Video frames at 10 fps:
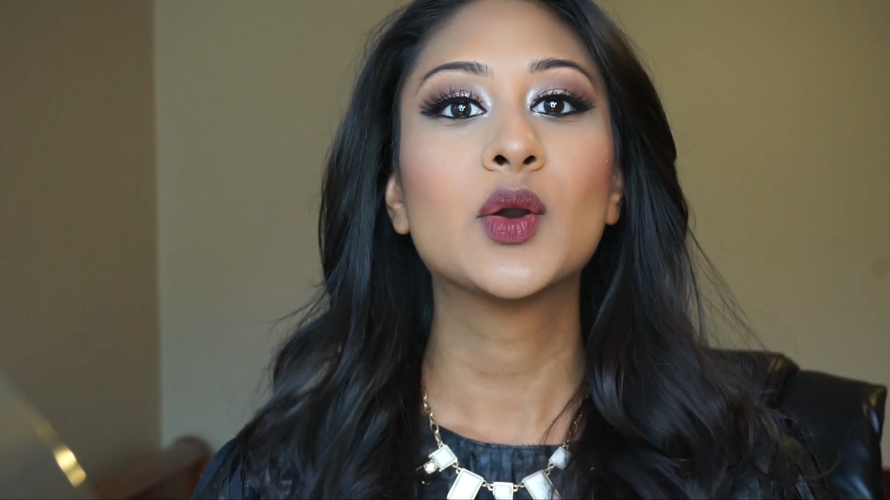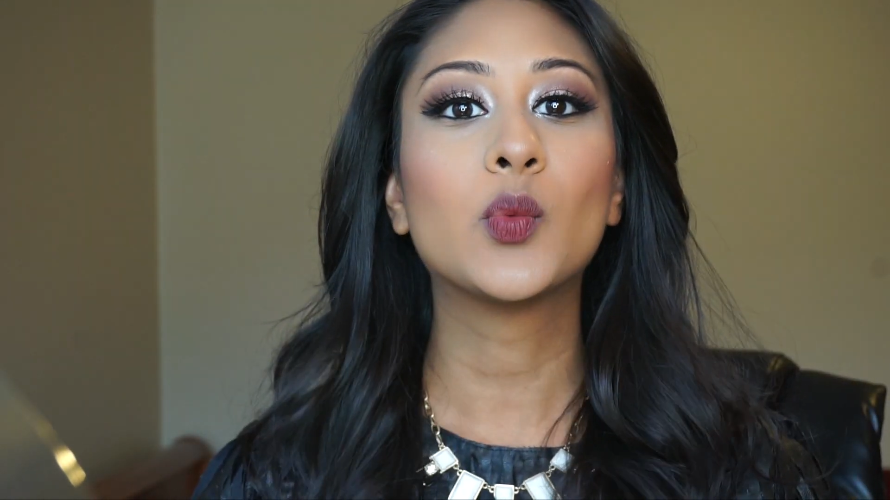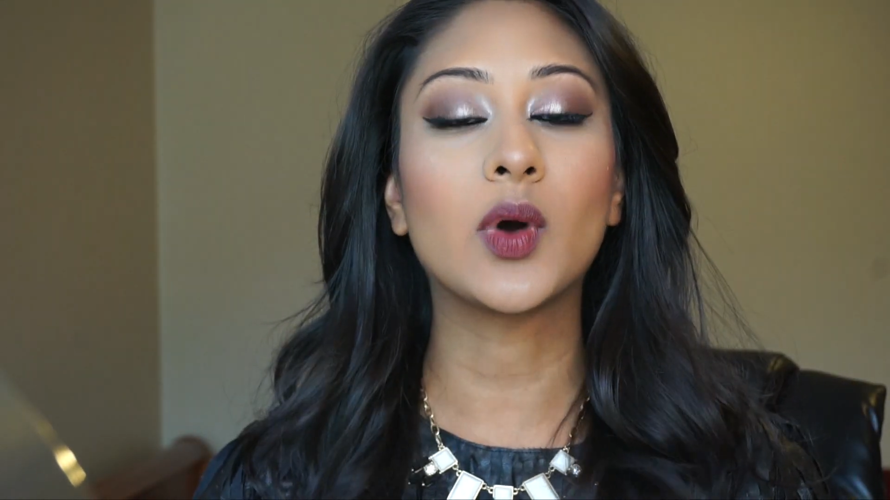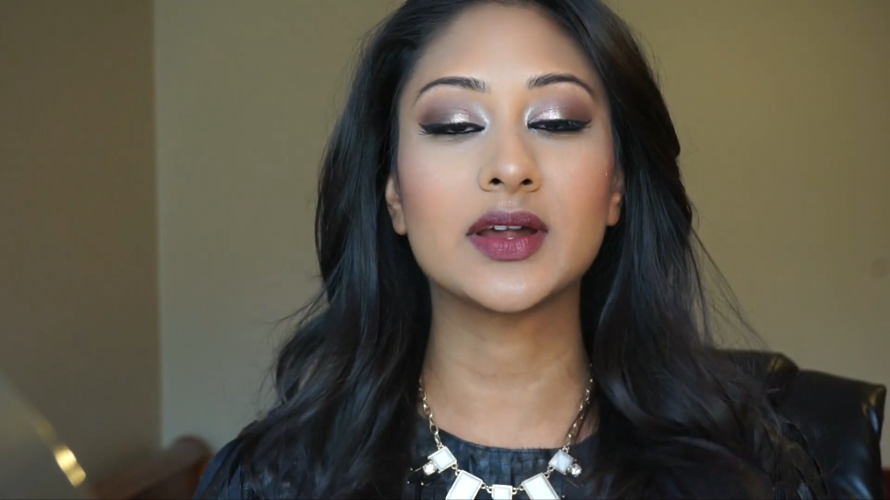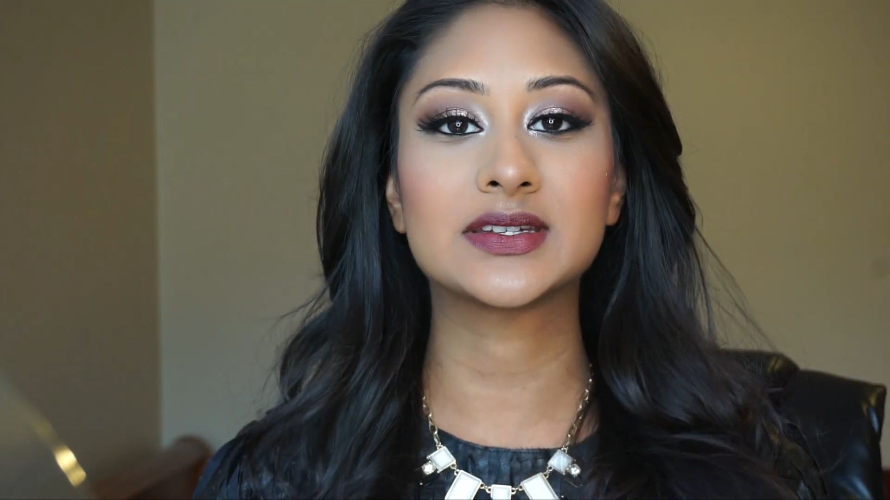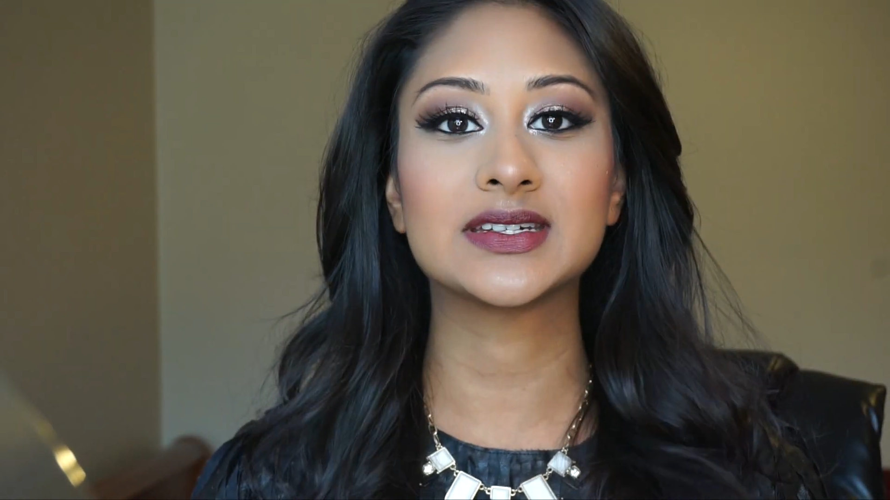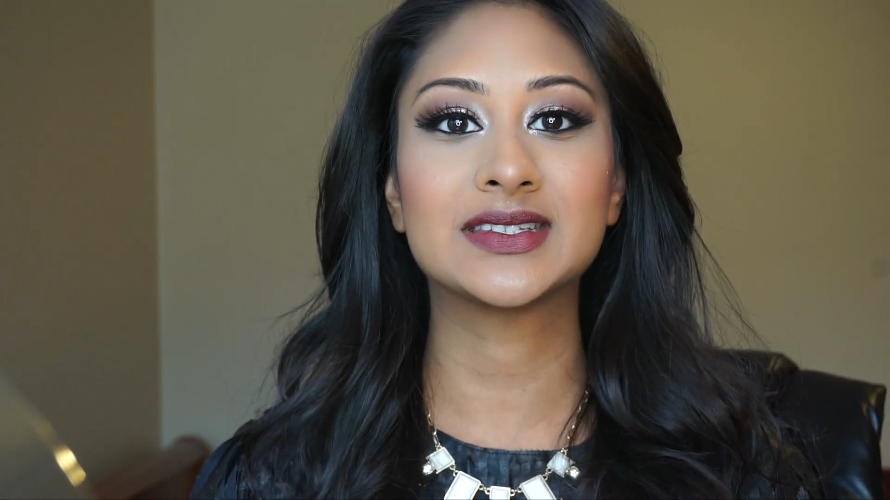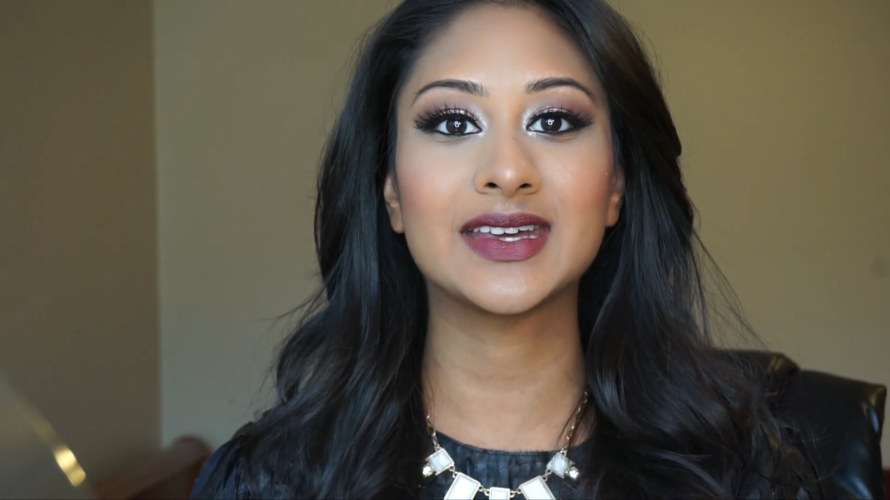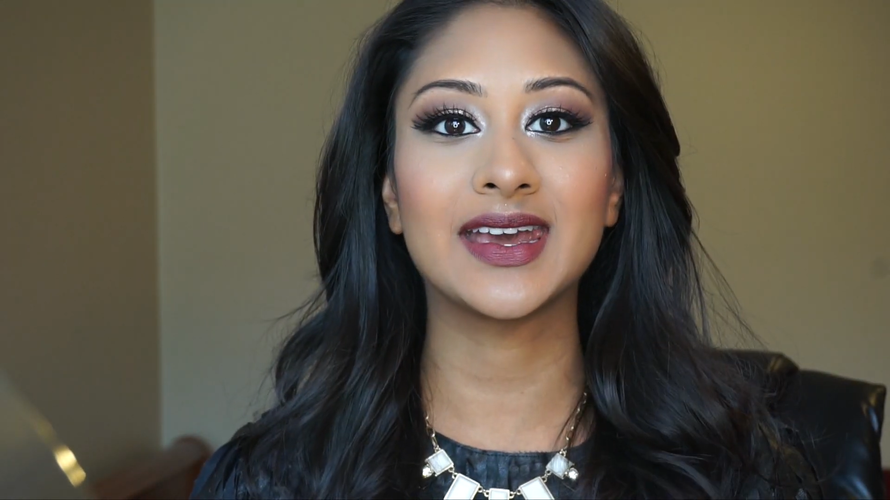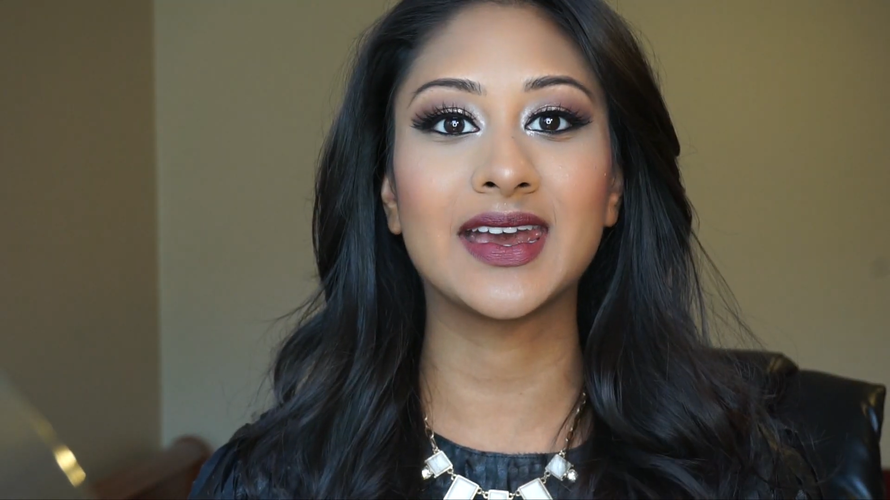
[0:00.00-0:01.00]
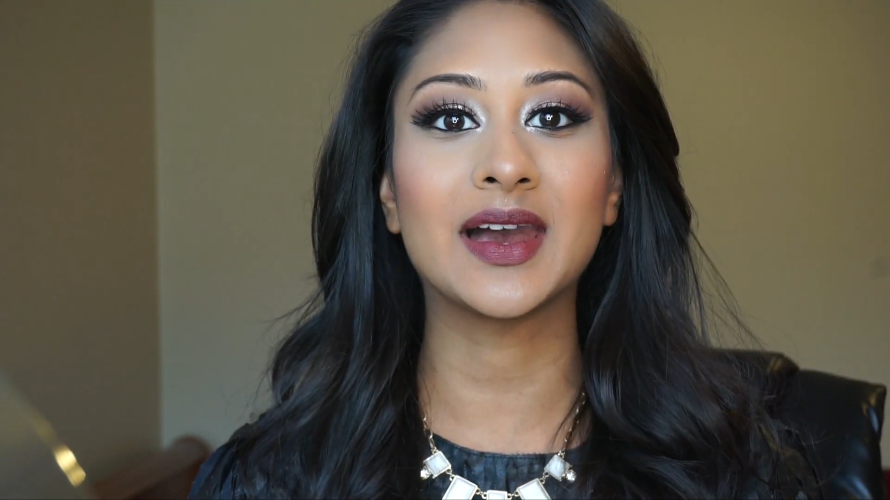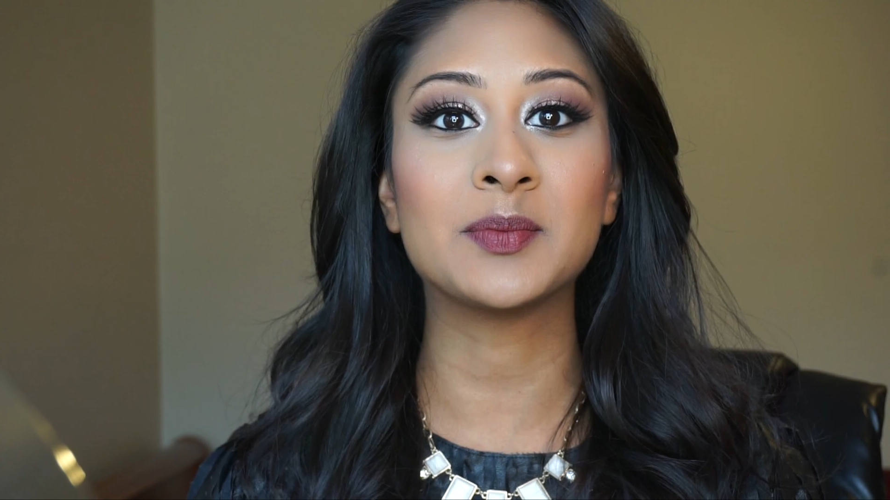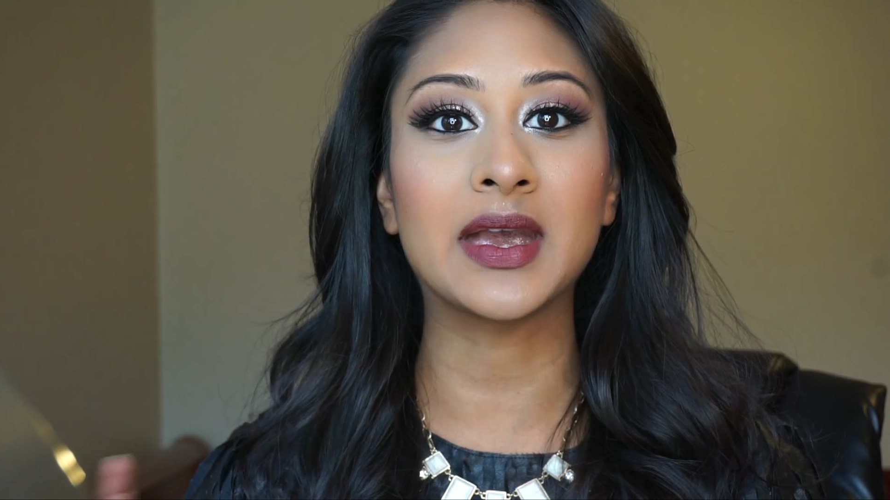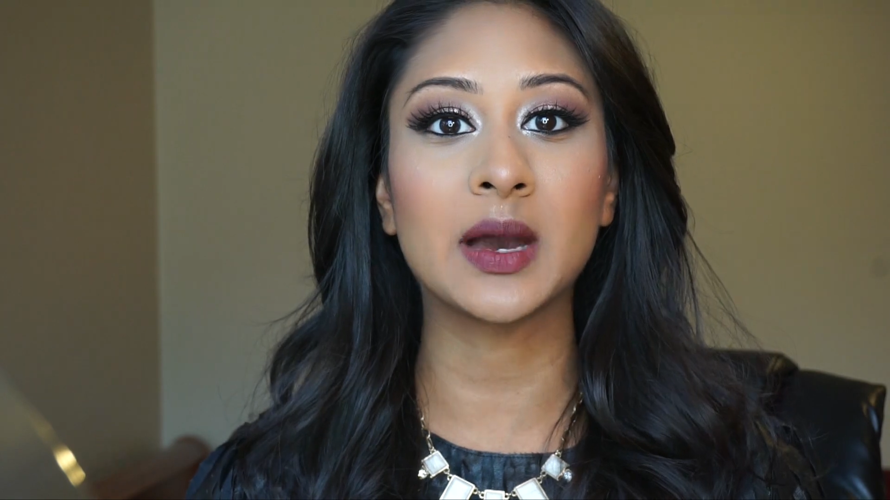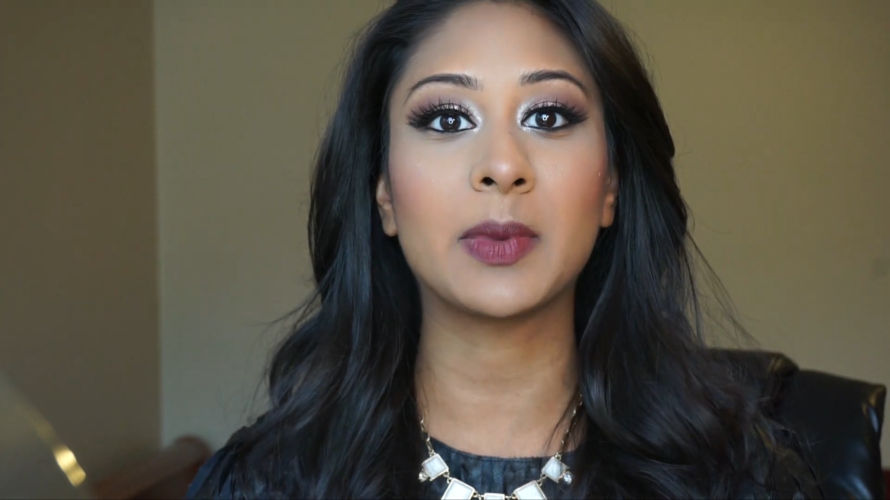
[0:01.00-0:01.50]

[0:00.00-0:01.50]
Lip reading: want to see Makeup